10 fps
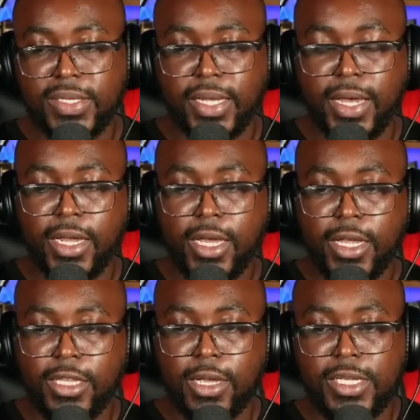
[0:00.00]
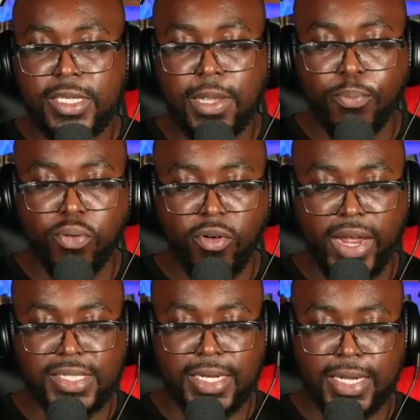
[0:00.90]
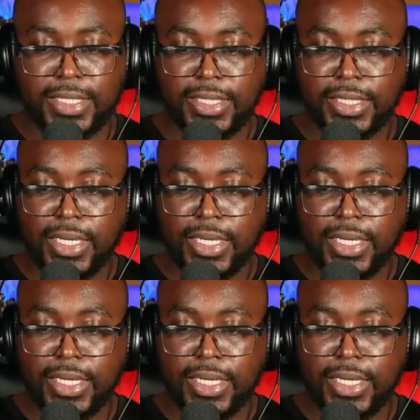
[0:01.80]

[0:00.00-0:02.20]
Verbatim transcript: said. Uh, he's the president